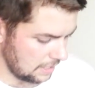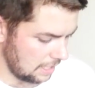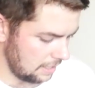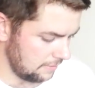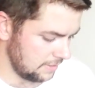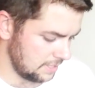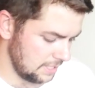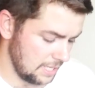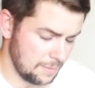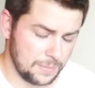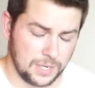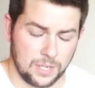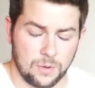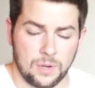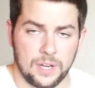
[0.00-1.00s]
Obviously, I'm
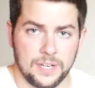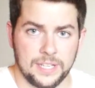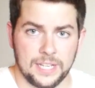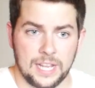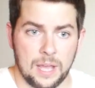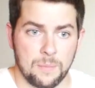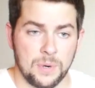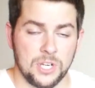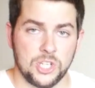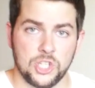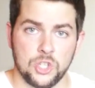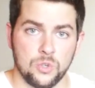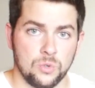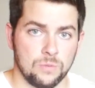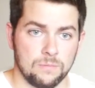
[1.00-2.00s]
gonna go hunting. I'm gonna
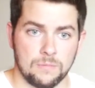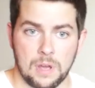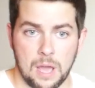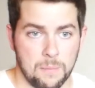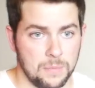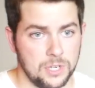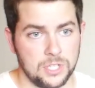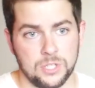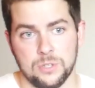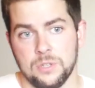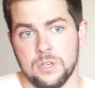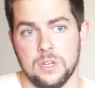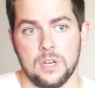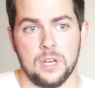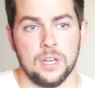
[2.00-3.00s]
shoot
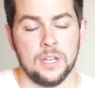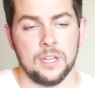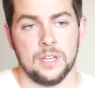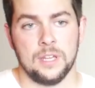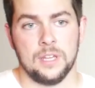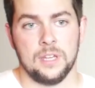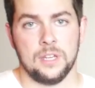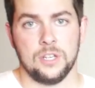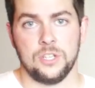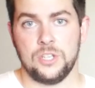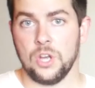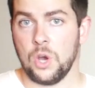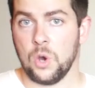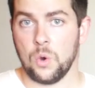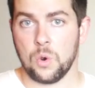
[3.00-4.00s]
a
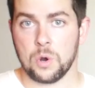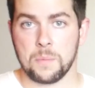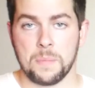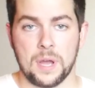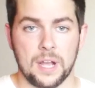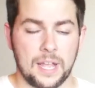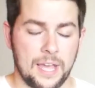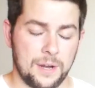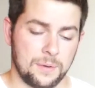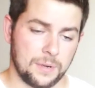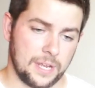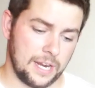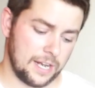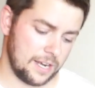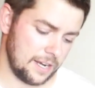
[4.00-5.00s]
doe or buck. I
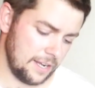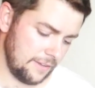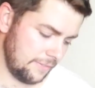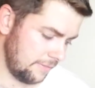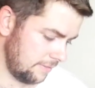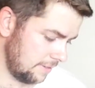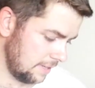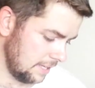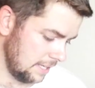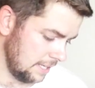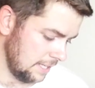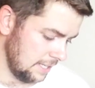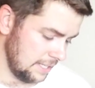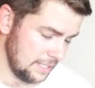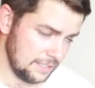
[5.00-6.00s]
don't care if
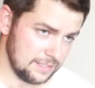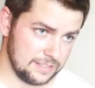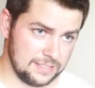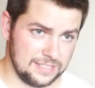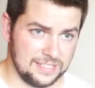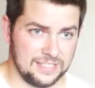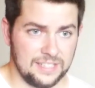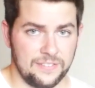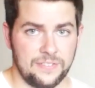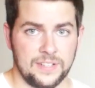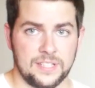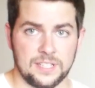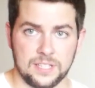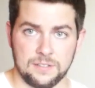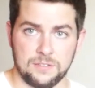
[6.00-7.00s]

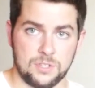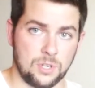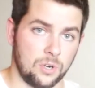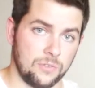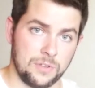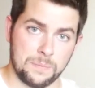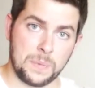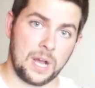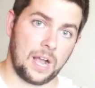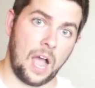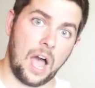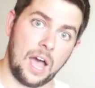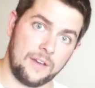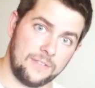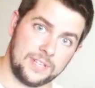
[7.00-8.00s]
it's a trophy buck.
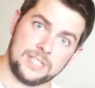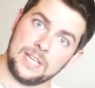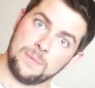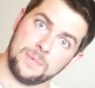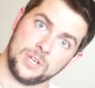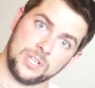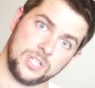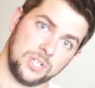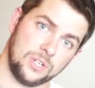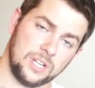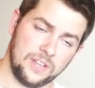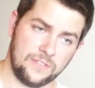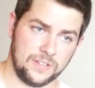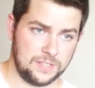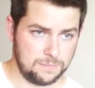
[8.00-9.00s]
Obviously, I'm gonna shoot
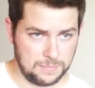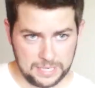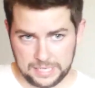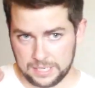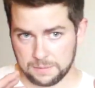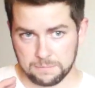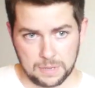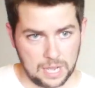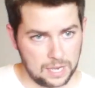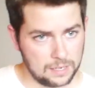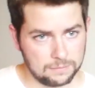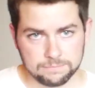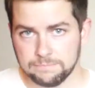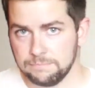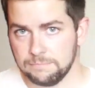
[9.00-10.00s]
it. If it's medium
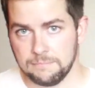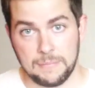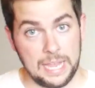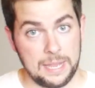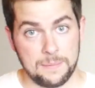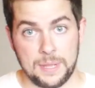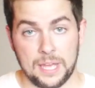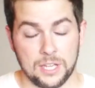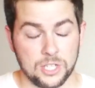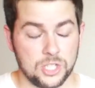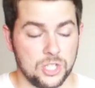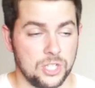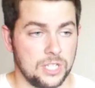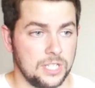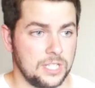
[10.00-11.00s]
buck, maybe I'll
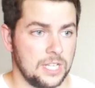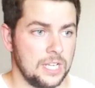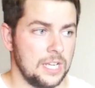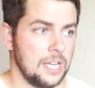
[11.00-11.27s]
shoot it.